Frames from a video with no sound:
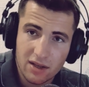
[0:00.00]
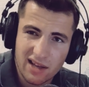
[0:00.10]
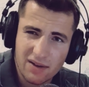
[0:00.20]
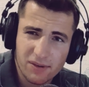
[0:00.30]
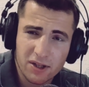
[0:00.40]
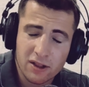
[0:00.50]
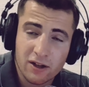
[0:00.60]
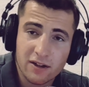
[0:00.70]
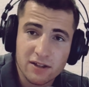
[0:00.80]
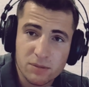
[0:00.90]
Every
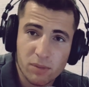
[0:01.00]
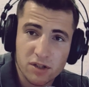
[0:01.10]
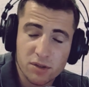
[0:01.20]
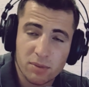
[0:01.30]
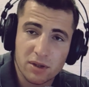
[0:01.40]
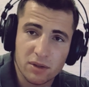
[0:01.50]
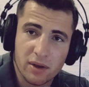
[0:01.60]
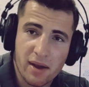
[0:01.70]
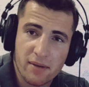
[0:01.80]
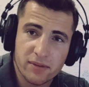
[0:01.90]
clan is possibly gonna
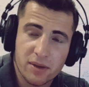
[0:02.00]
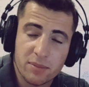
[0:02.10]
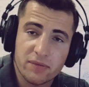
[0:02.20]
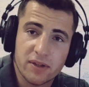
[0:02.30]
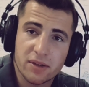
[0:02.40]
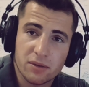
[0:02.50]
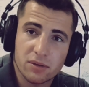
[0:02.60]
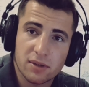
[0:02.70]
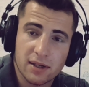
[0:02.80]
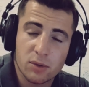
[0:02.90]
have them if they
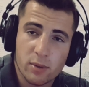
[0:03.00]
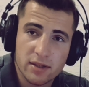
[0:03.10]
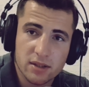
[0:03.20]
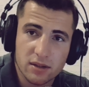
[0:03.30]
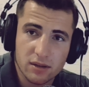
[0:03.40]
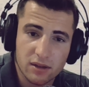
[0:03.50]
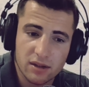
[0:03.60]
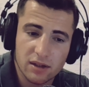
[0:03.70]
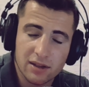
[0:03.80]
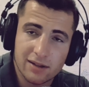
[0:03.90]
don't request
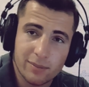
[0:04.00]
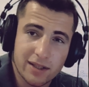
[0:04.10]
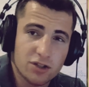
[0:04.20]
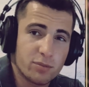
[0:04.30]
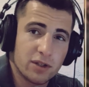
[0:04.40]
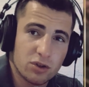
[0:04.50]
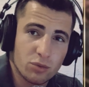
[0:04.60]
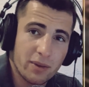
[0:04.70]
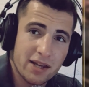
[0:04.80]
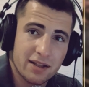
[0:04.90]
clan management to
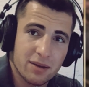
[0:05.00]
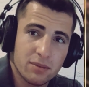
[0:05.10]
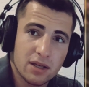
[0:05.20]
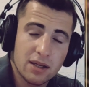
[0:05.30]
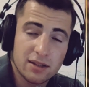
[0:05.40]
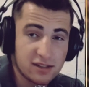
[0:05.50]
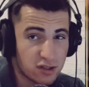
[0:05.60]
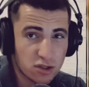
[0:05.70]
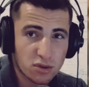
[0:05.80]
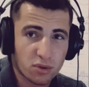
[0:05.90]
make them.
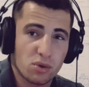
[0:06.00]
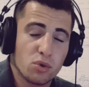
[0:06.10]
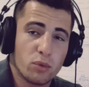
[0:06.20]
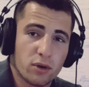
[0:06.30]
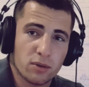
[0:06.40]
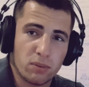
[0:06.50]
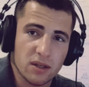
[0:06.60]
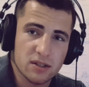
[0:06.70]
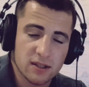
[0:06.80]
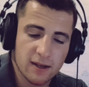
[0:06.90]
This is your new
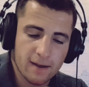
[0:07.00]
workplace.